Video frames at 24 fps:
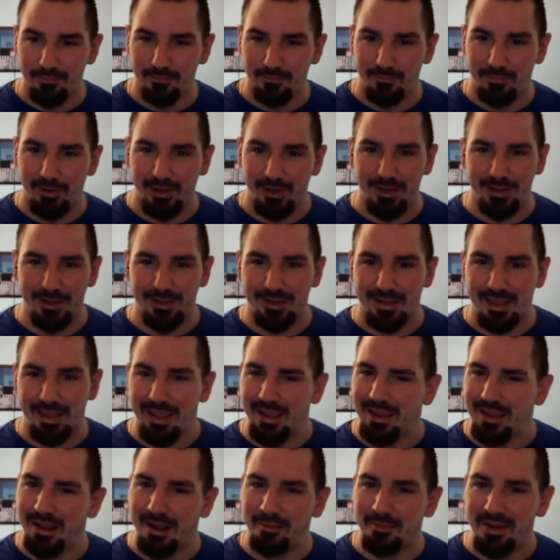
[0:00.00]
but it
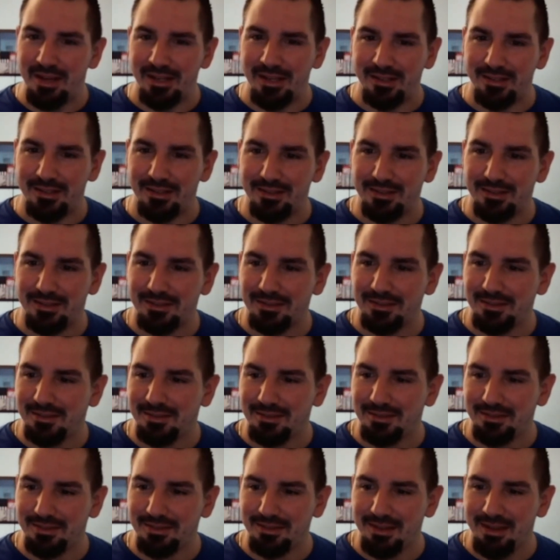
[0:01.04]
can't, I mean,
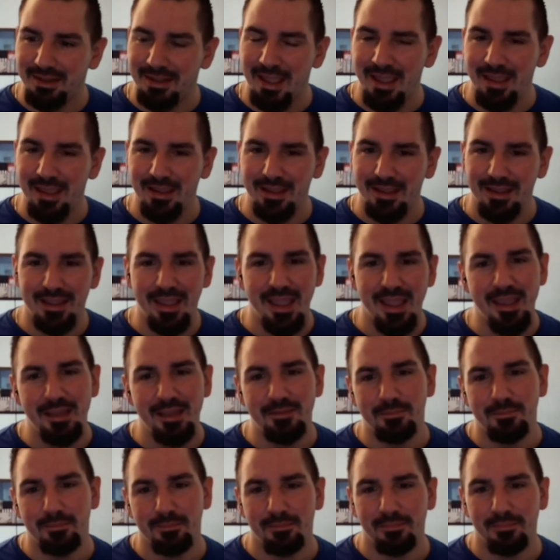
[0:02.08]
it
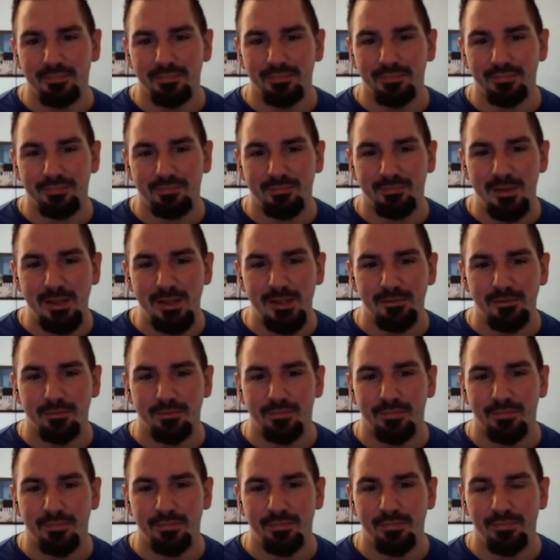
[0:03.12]
can't be
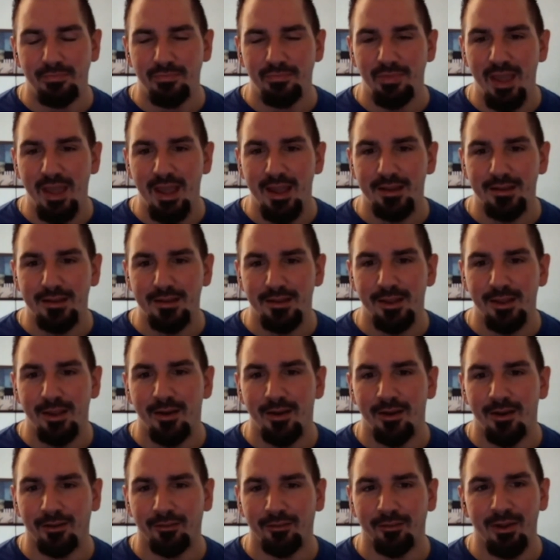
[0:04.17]
that
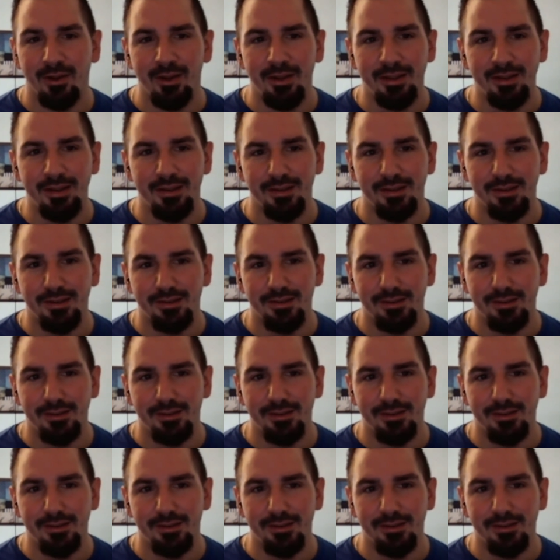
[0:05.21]
young, right?